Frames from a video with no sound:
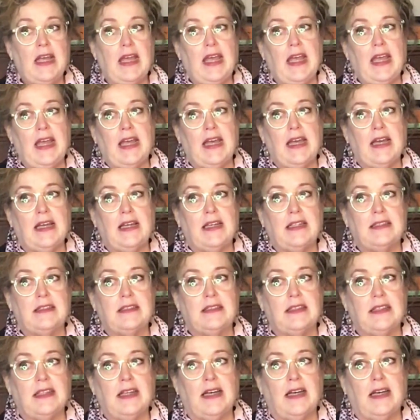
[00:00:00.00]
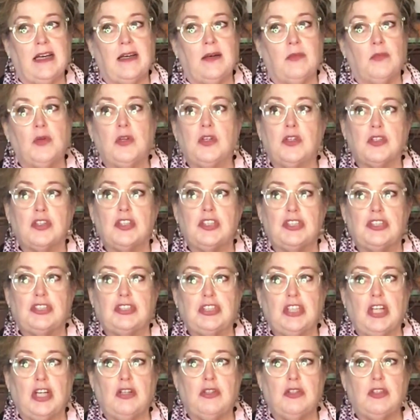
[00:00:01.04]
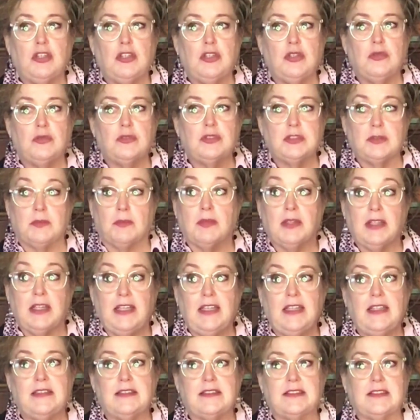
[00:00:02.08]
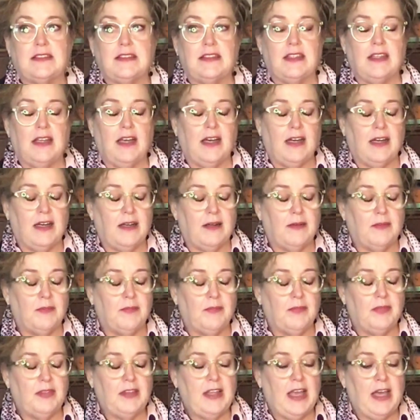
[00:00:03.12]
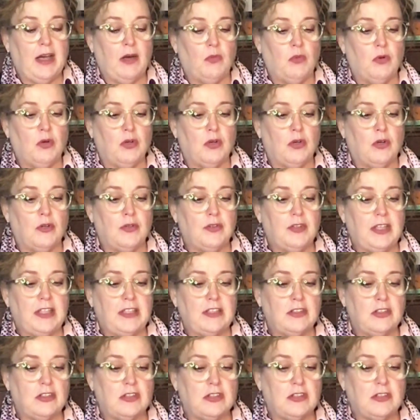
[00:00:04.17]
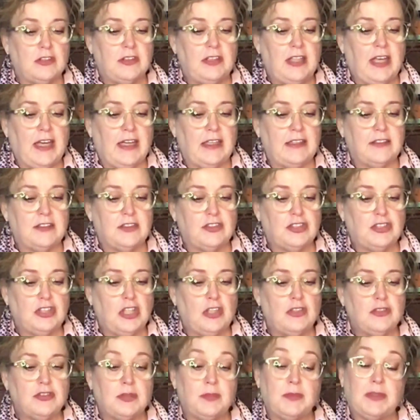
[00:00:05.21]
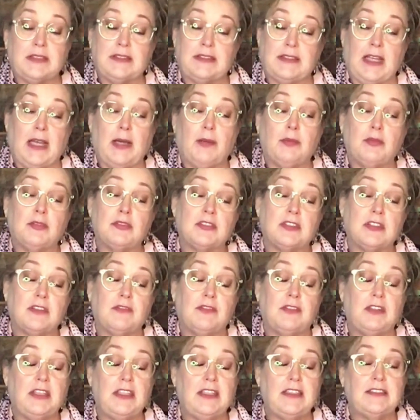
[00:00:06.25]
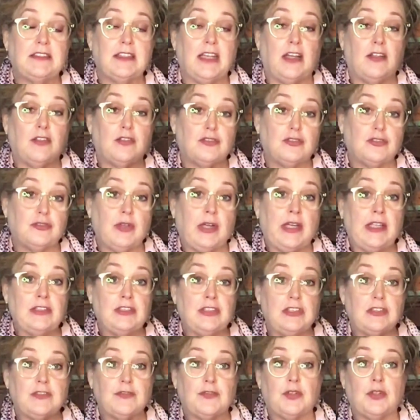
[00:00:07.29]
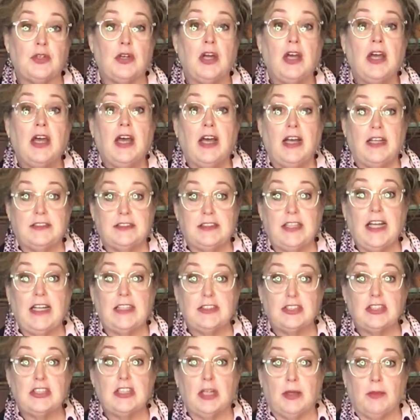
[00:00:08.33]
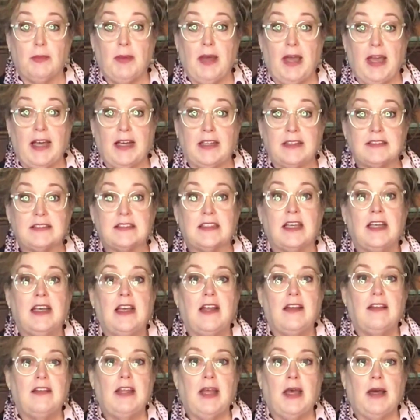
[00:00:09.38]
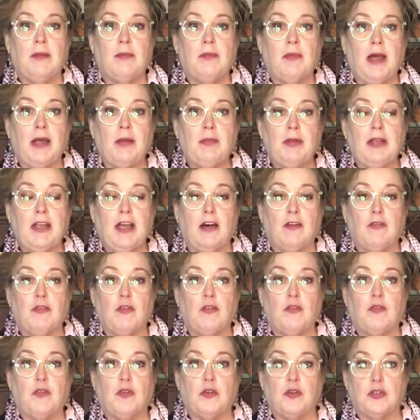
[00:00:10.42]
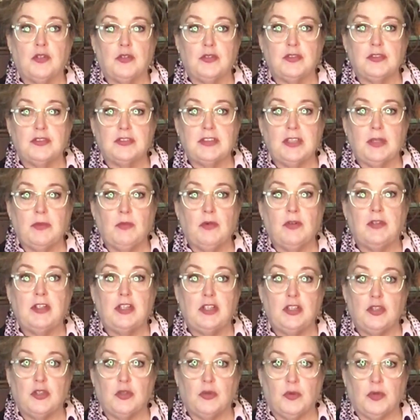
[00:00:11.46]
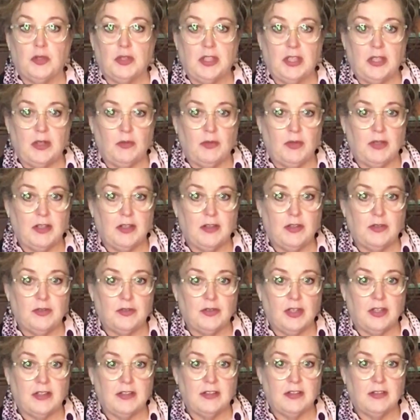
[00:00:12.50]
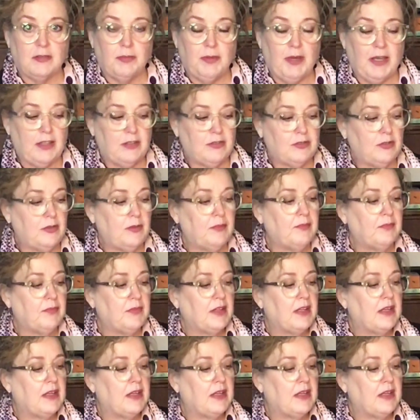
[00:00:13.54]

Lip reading: And we're going to show you some links that show some examples of these other strategies for attaching a mask that might be helpful for someone that you're working with who's on the spectrum.